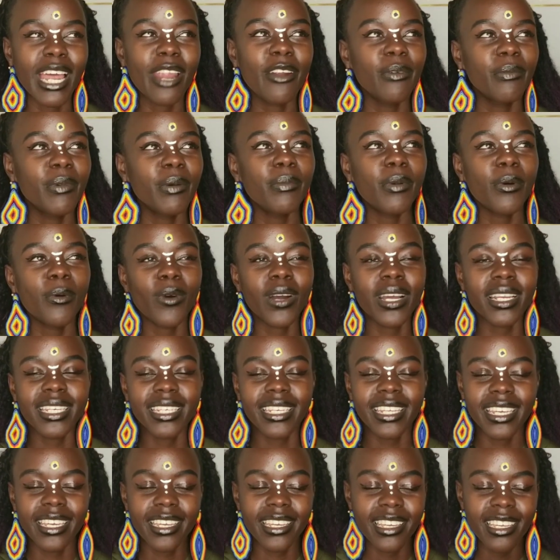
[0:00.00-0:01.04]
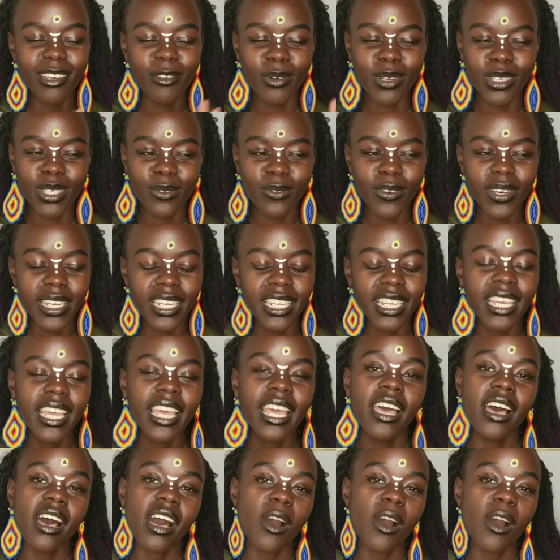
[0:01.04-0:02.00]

I remember one day, it was funny.